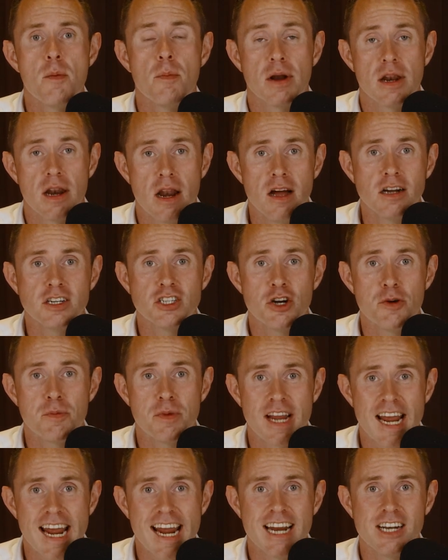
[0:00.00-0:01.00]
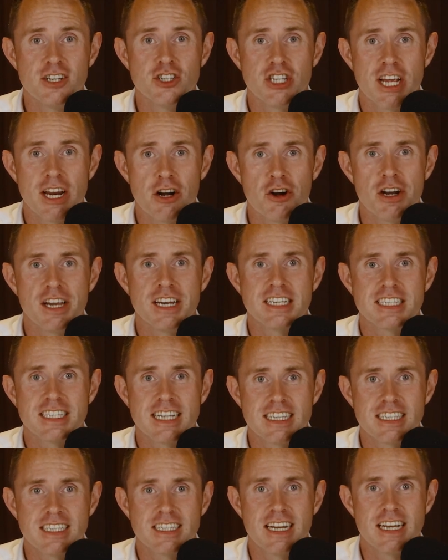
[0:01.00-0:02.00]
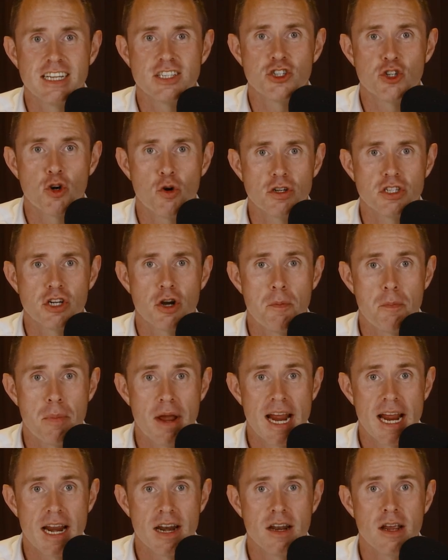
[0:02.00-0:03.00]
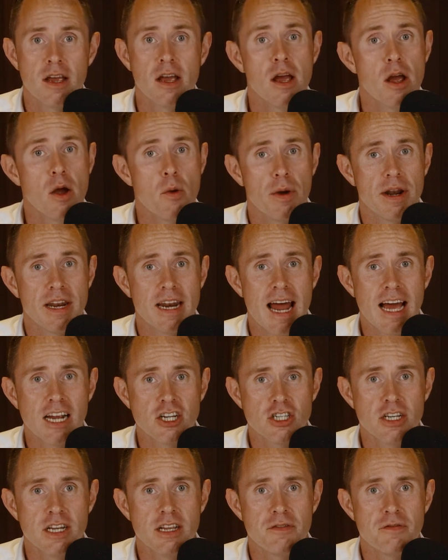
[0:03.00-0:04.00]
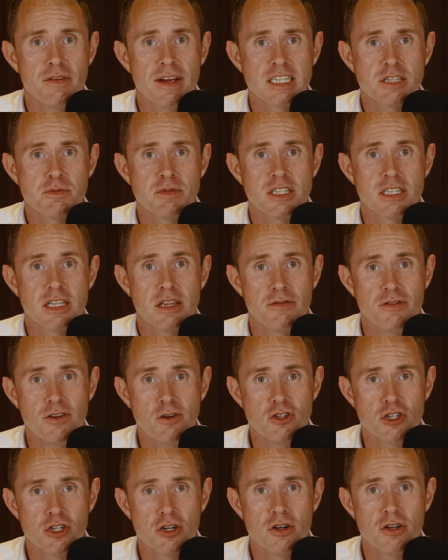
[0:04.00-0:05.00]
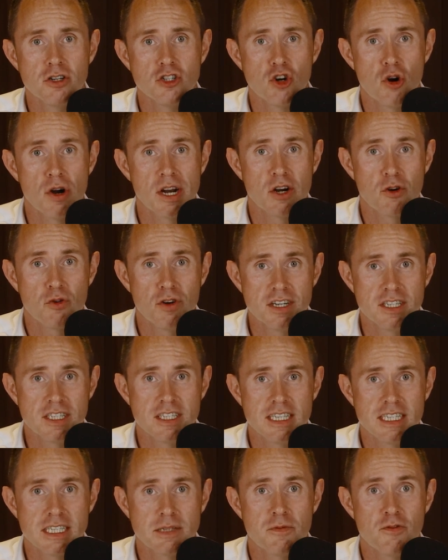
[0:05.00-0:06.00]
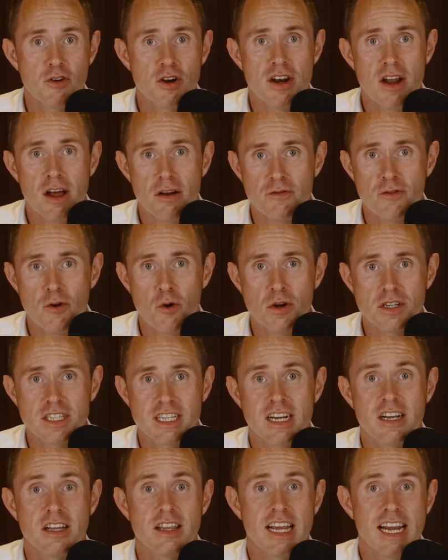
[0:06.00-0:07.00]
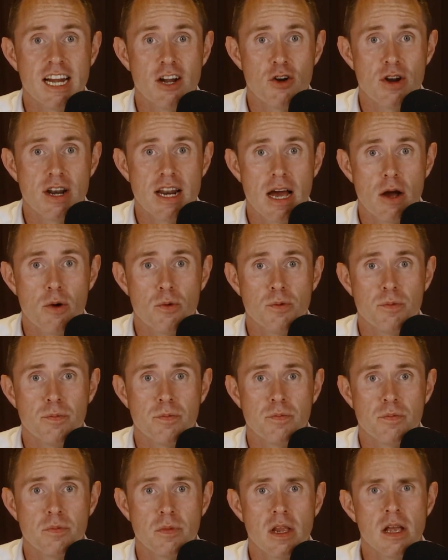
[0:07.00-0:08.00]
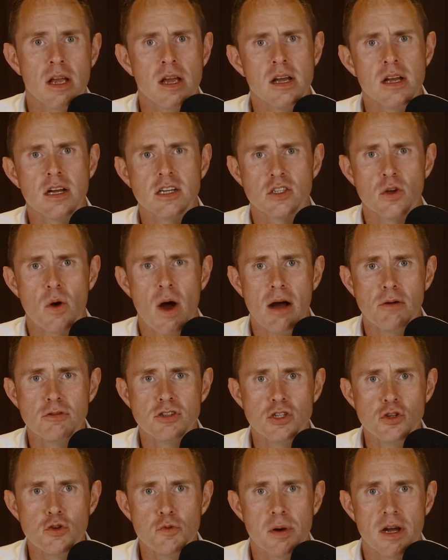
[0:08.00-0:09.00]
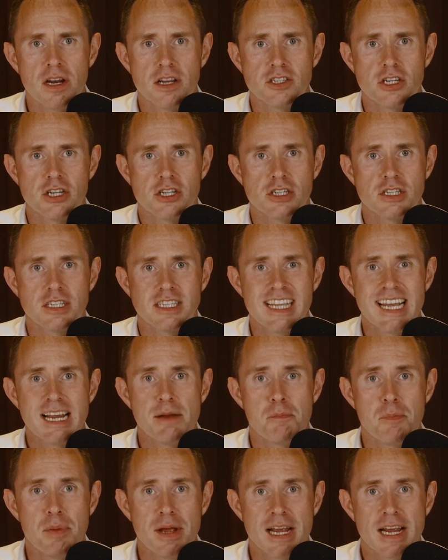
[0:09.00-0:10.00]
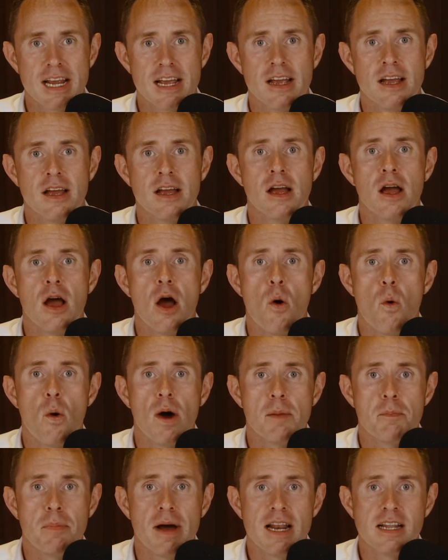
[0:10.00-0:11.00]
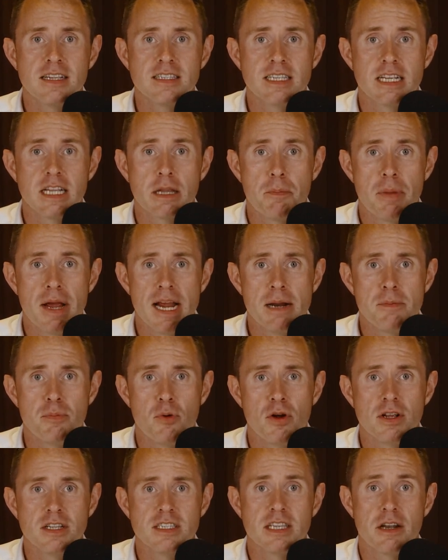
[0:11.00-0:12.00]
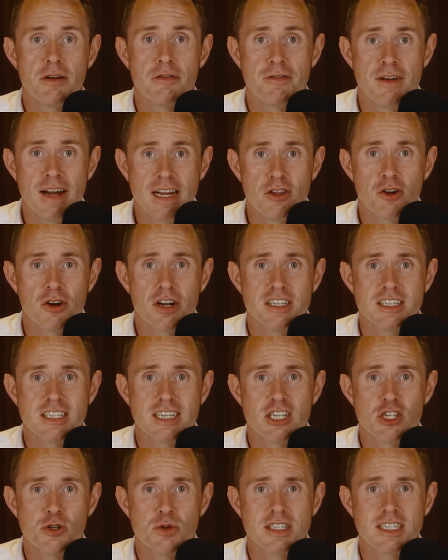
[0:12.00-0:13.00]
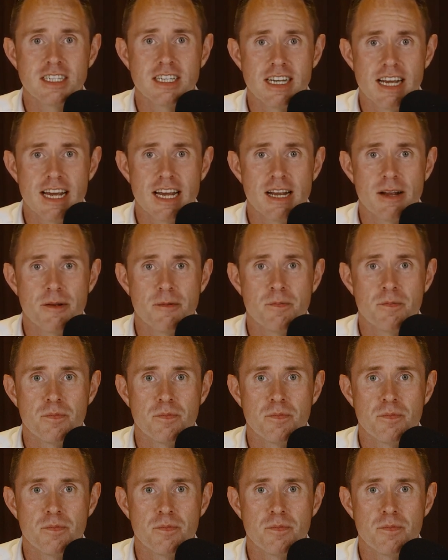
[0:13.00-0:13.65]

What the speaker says: But long-term gain generally necessitates short-term pain, with national investment in the future drawing criticism for not focusing on the here and now. So how do politicians think big while balancing the pain points that affect their constituents today?